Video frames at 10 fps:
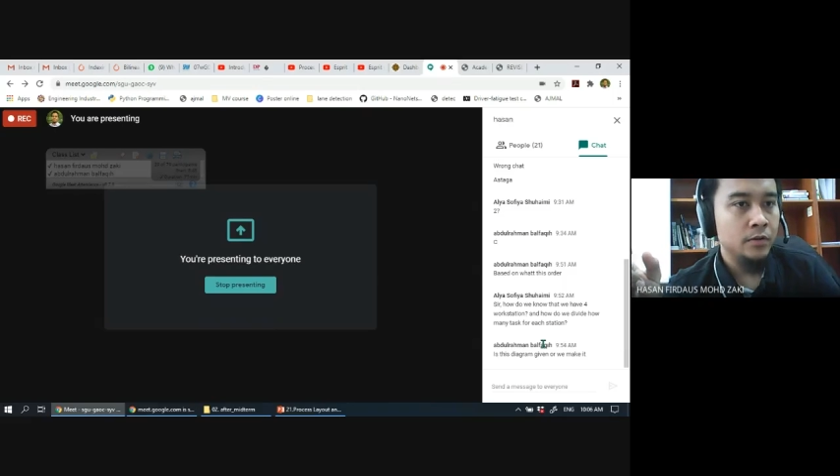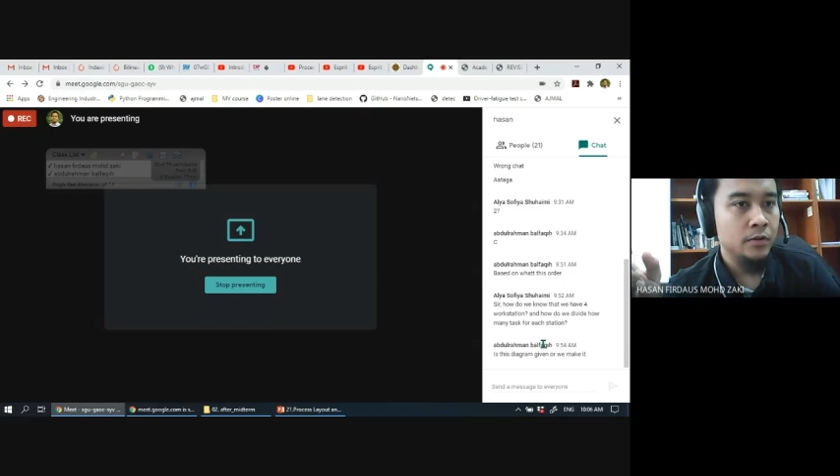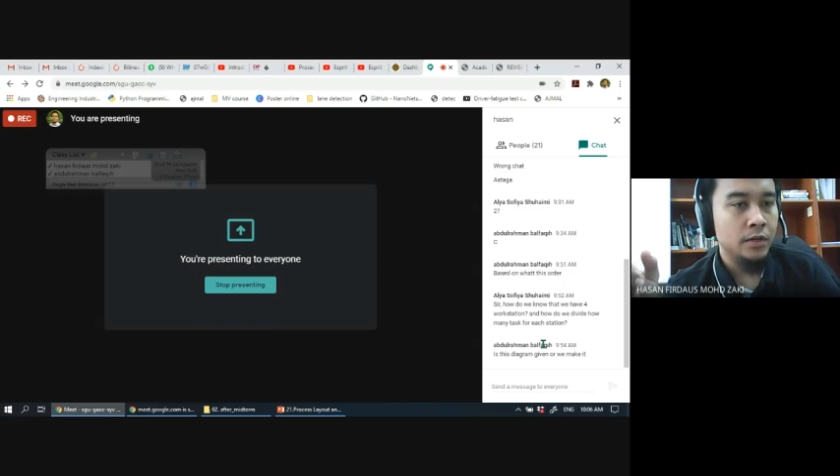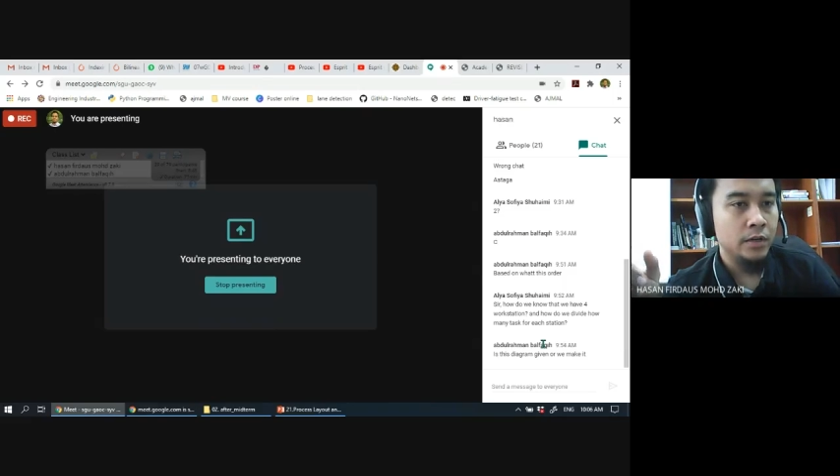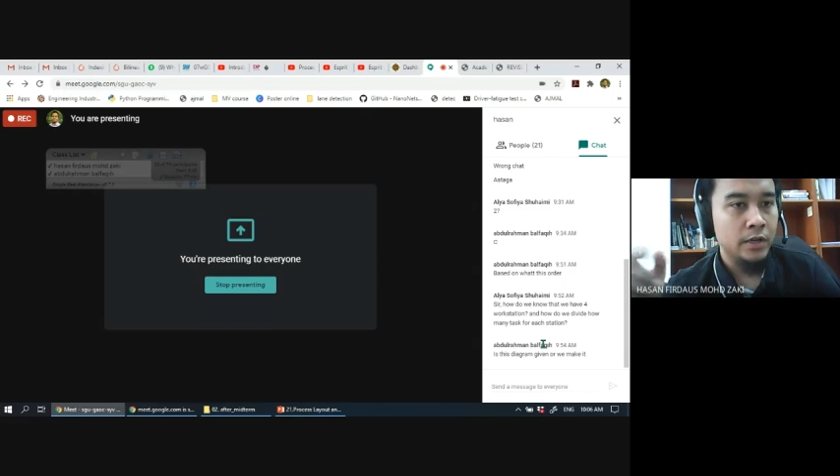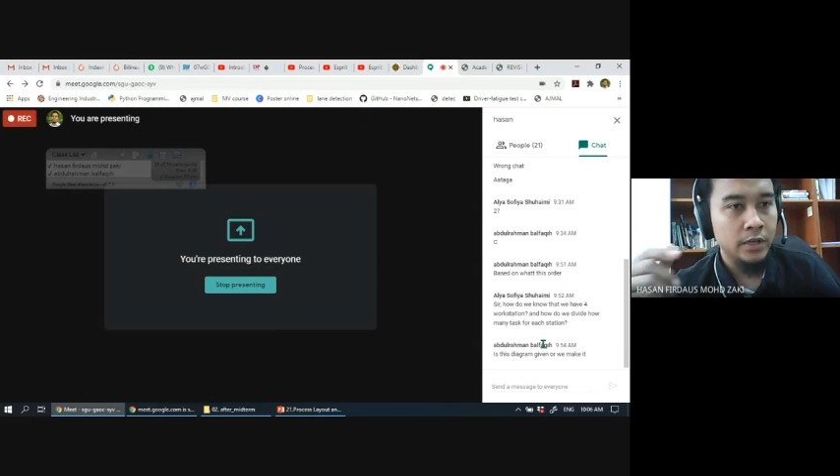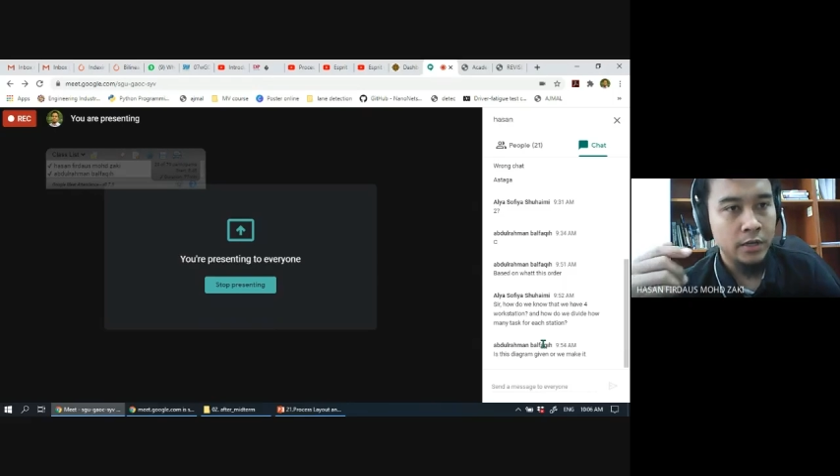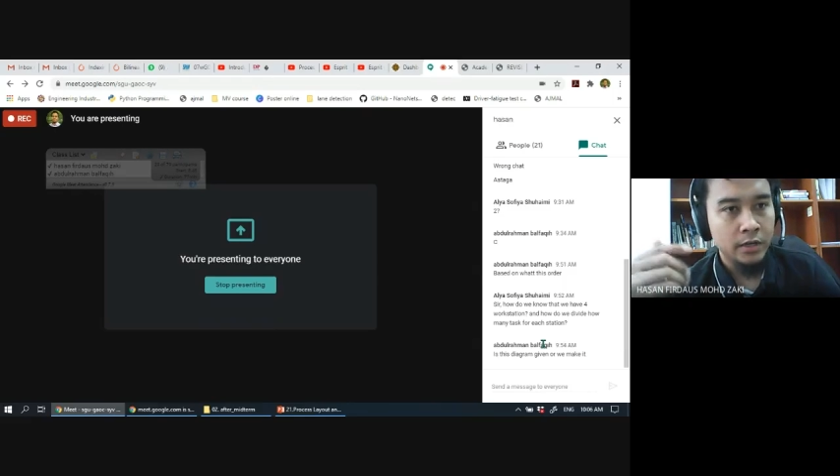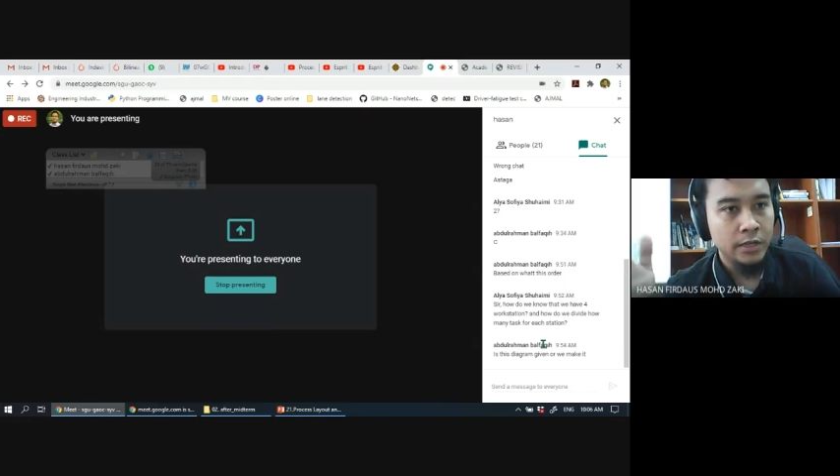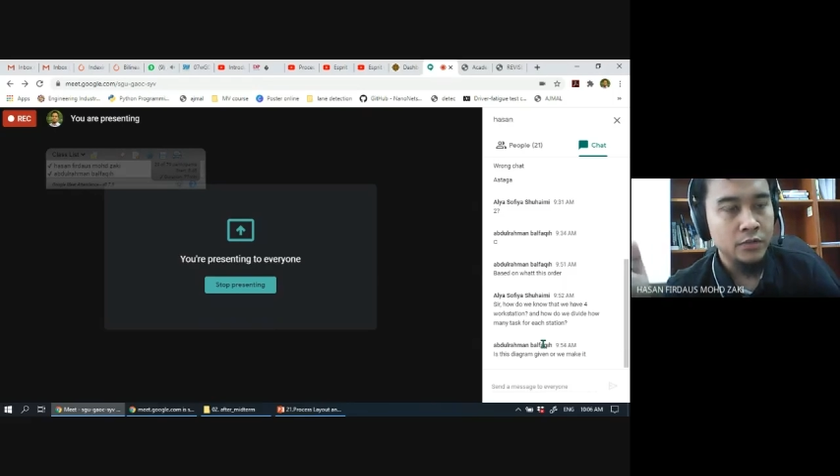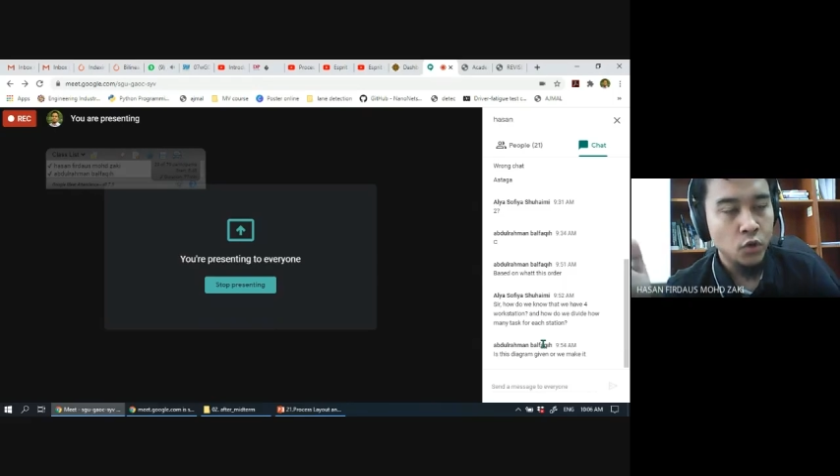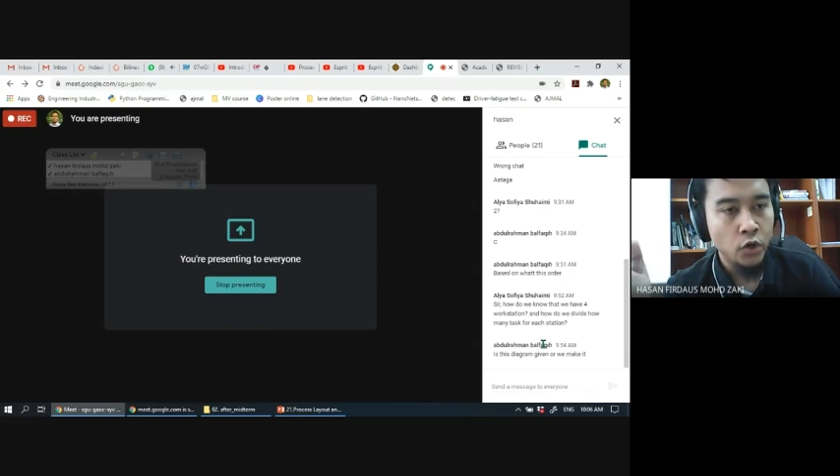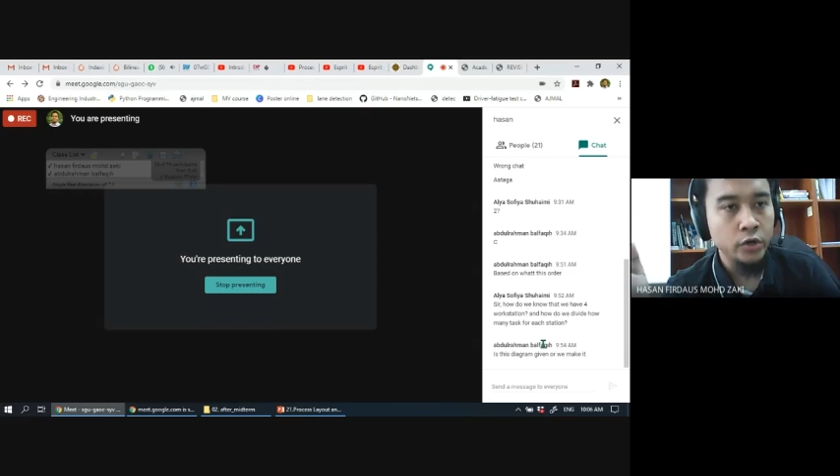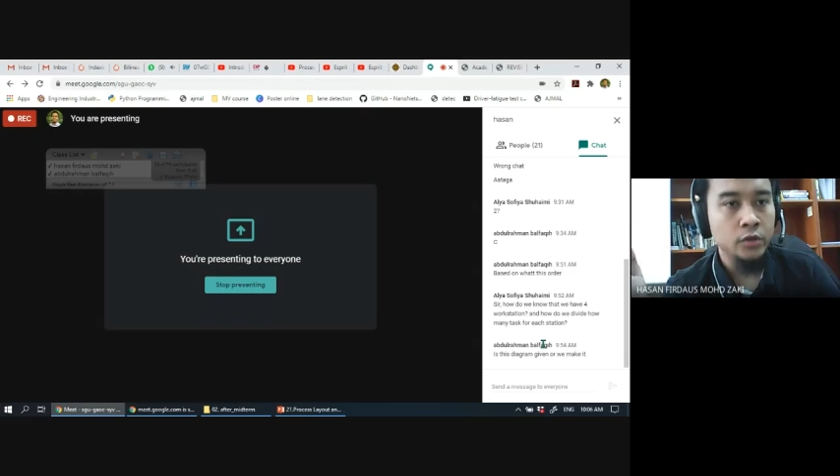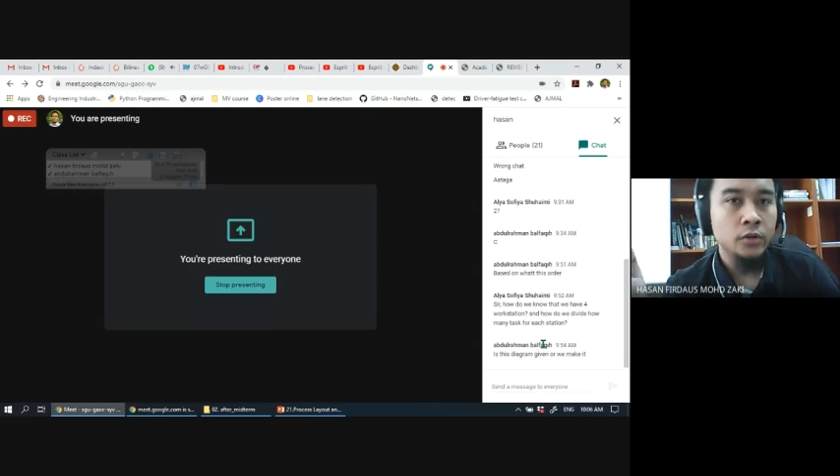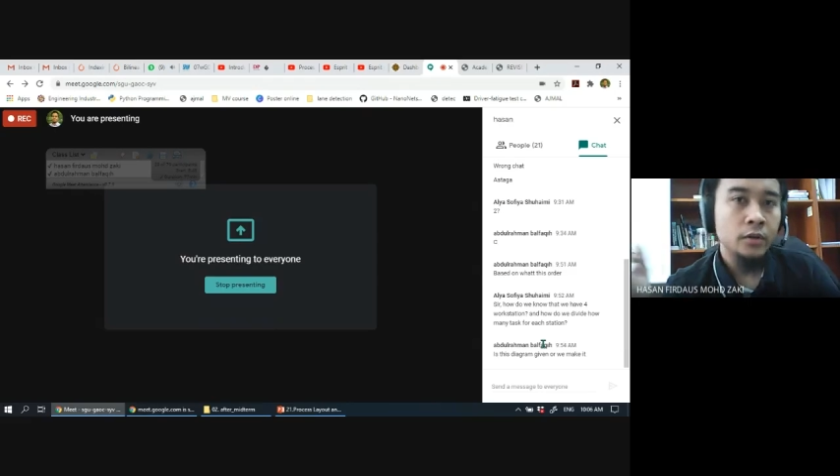and so on